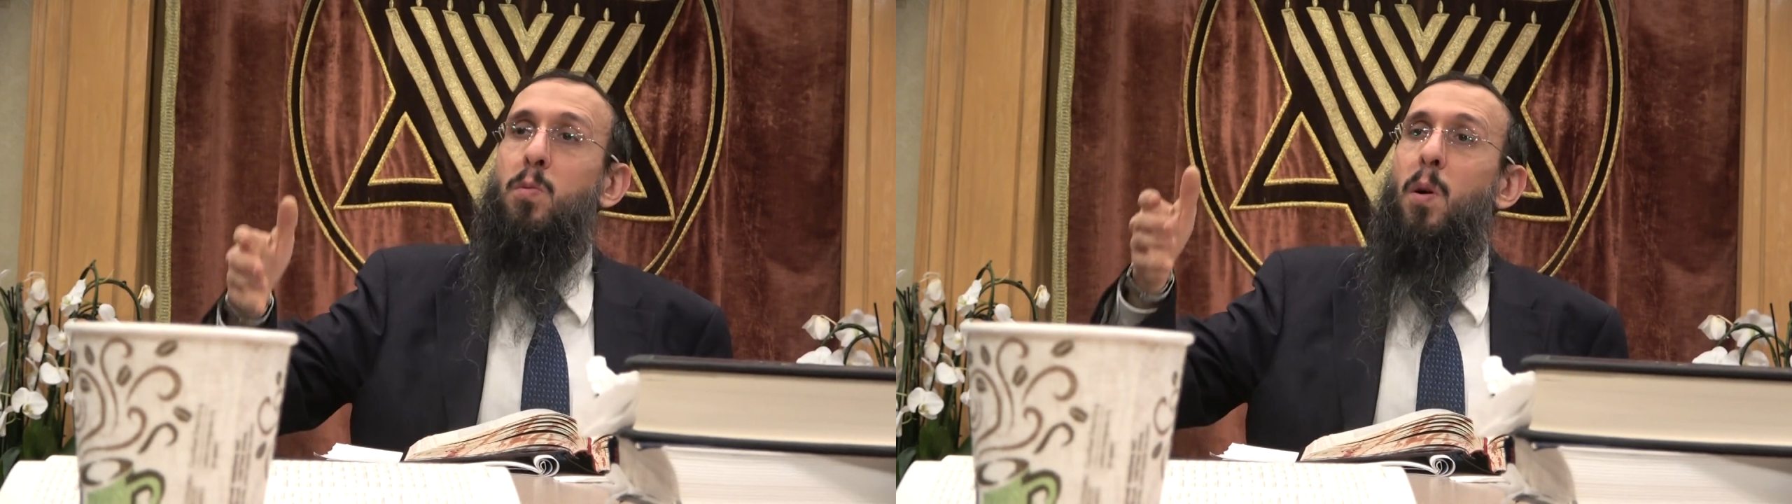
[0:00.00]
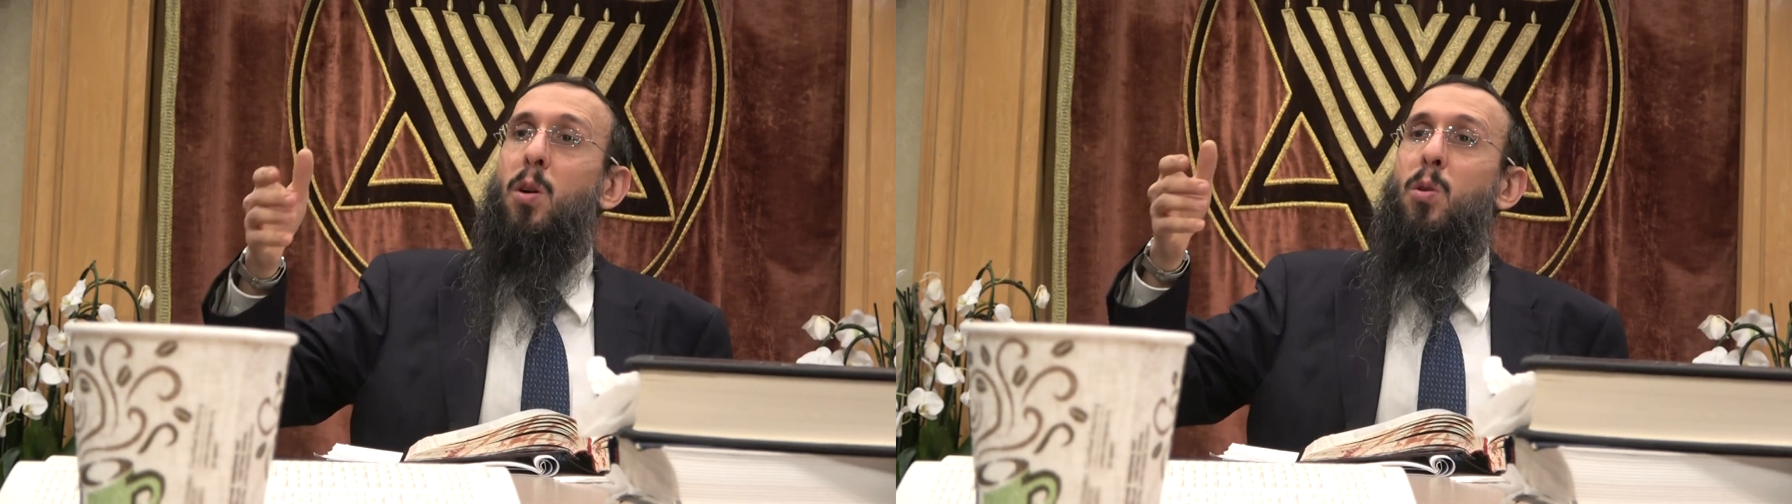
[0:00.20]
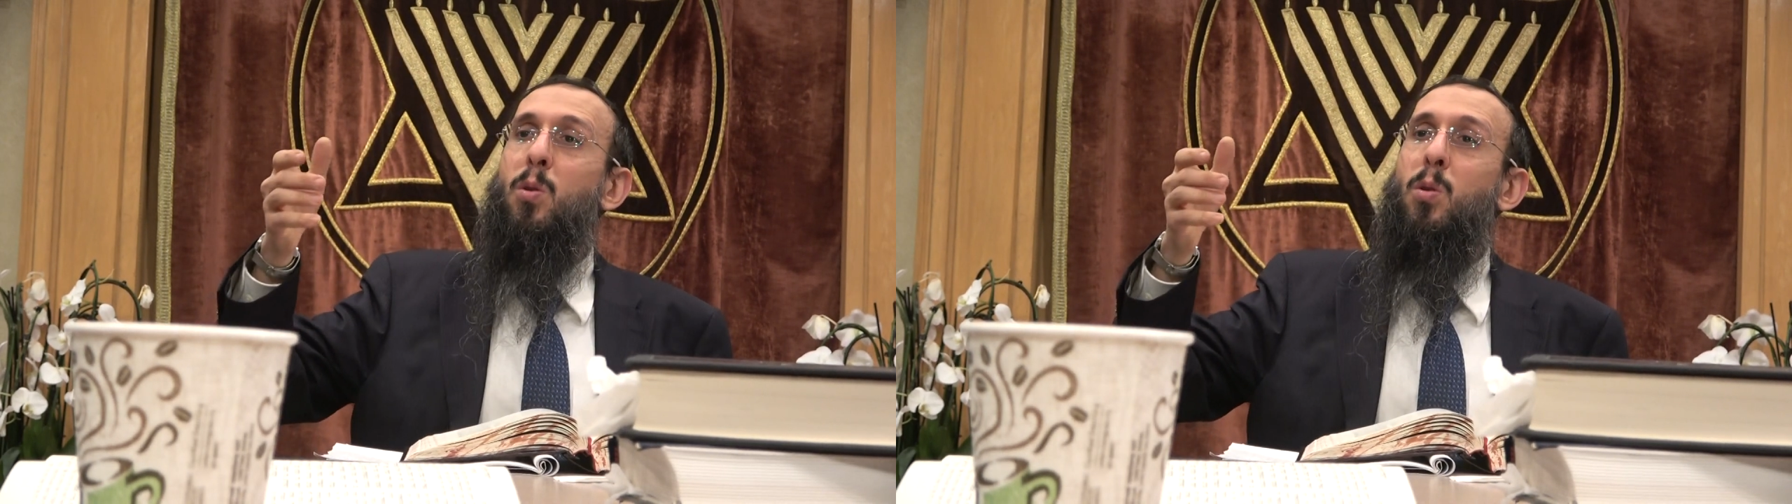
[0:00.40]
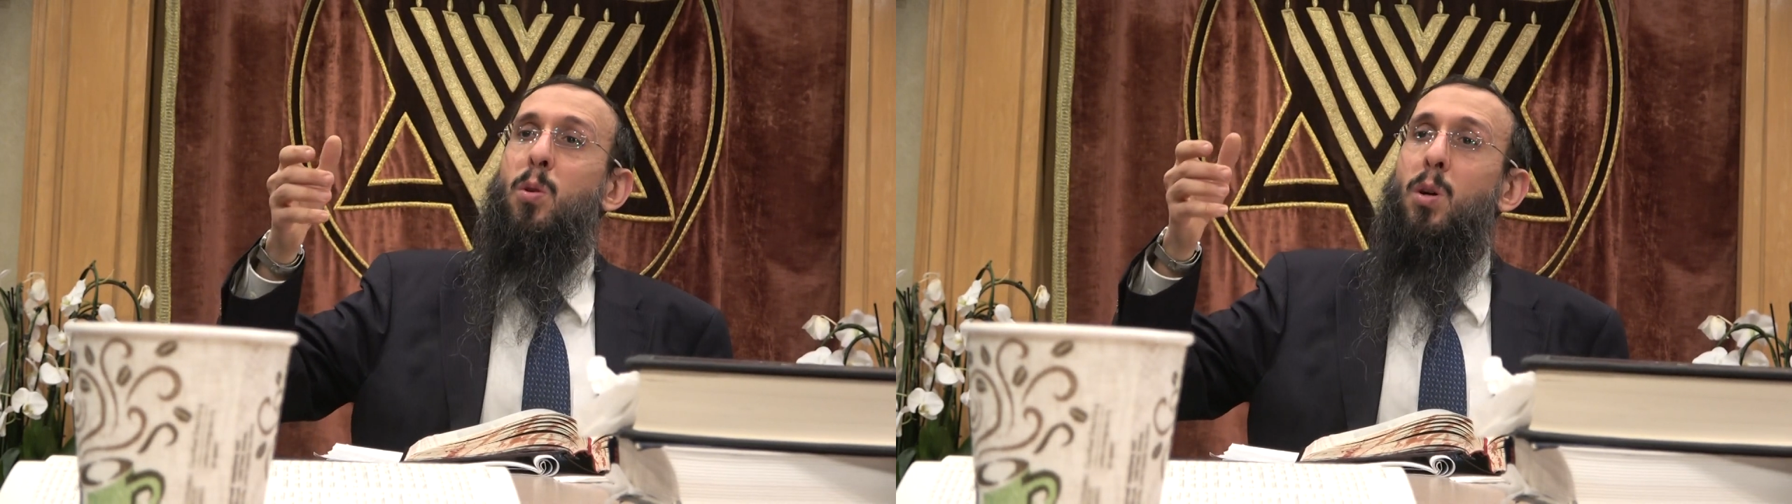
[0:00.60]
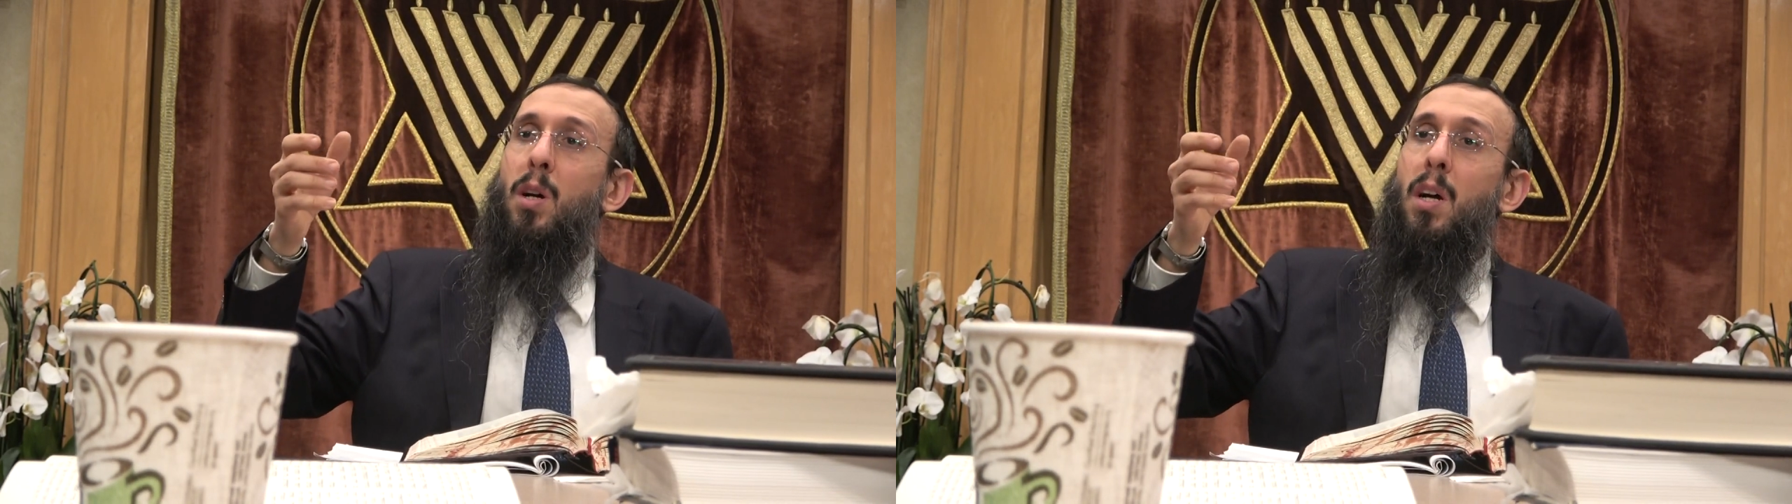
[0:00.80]
Baruch
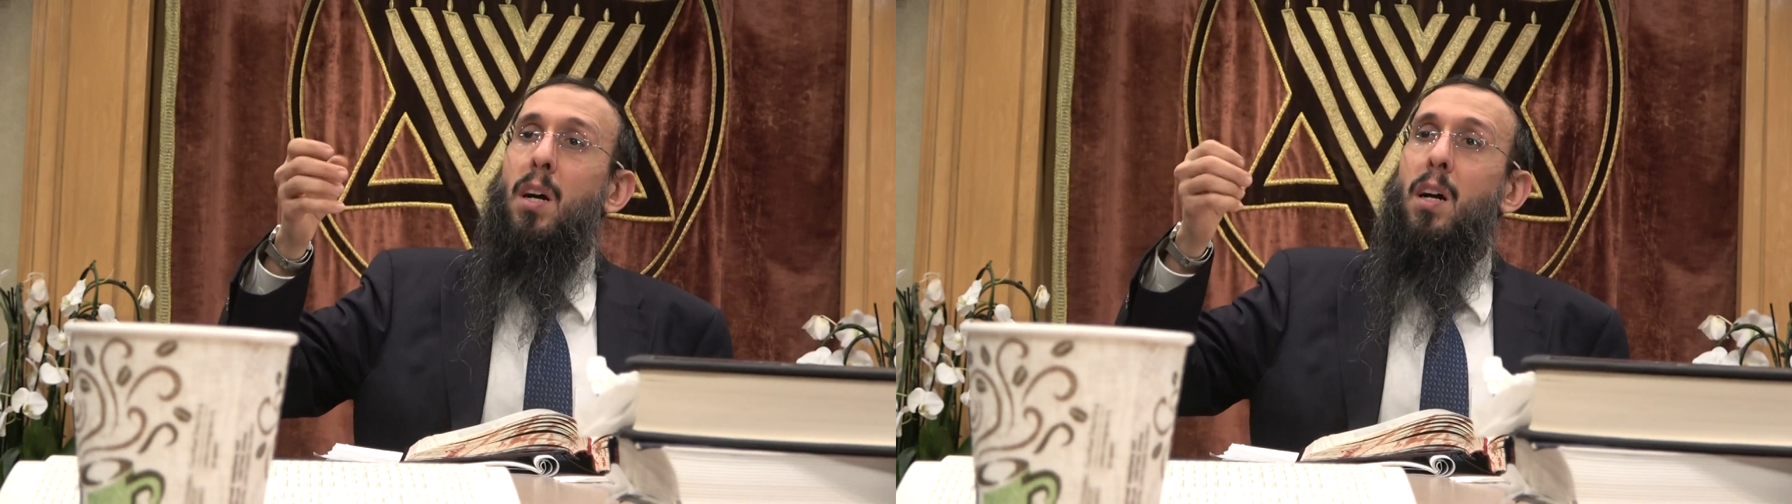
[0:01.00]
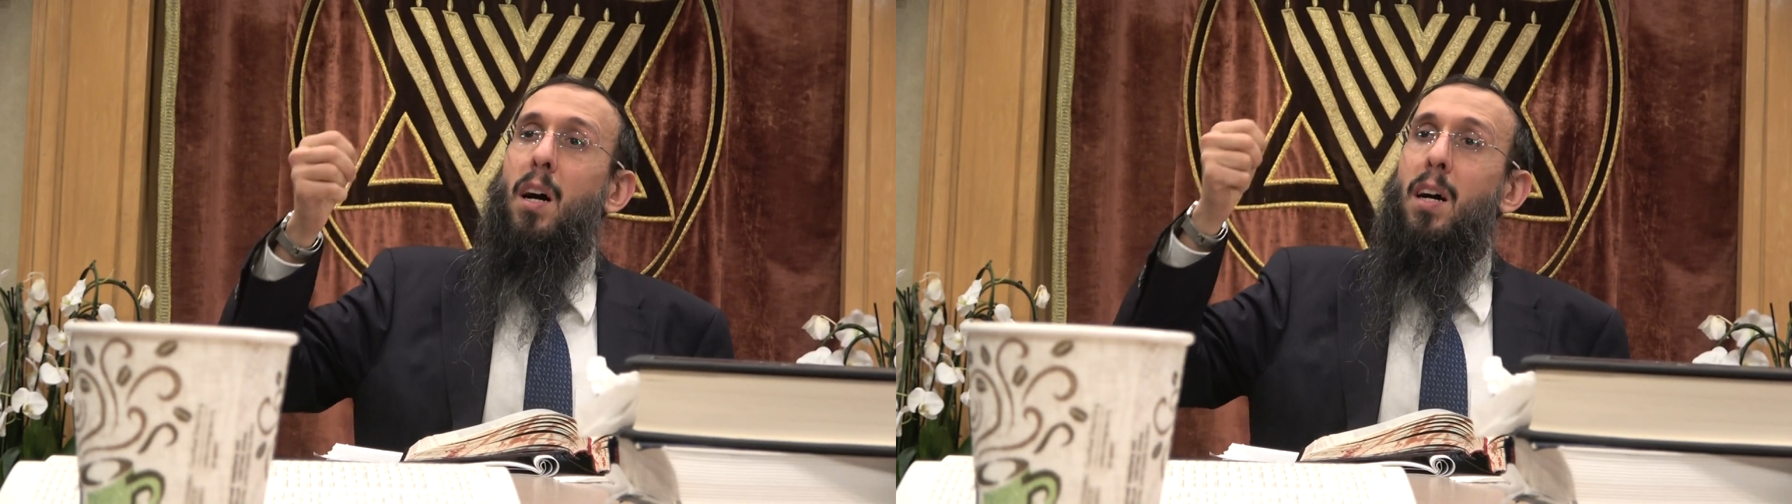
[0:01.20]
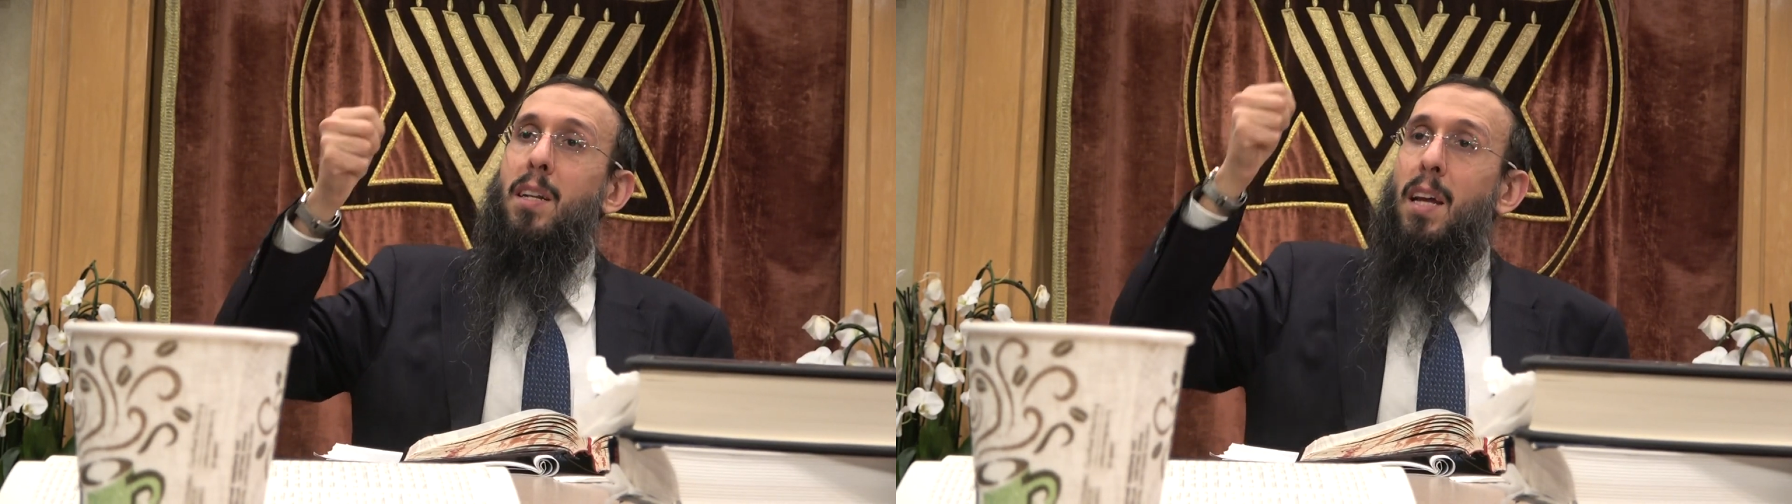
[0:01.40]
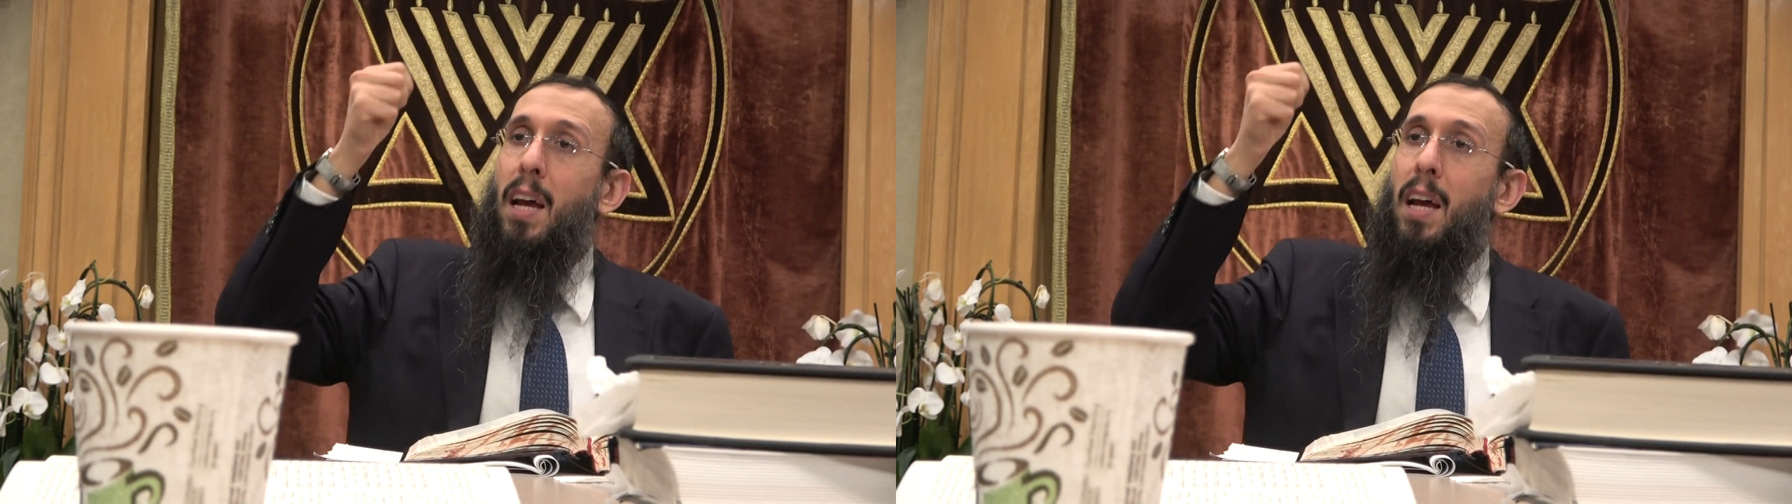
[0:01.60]
Hu, right?